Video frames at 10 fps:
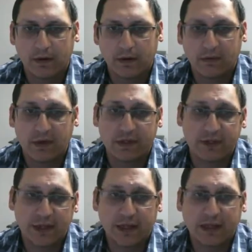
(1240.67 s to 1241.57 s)
Which
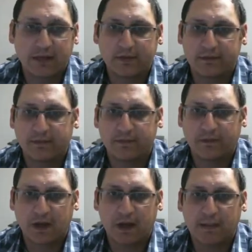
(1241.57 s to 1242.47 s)
I guess
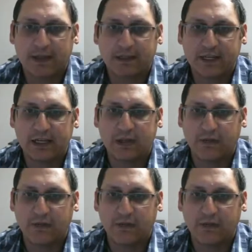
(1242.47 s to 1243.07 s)
kind of makes sense if you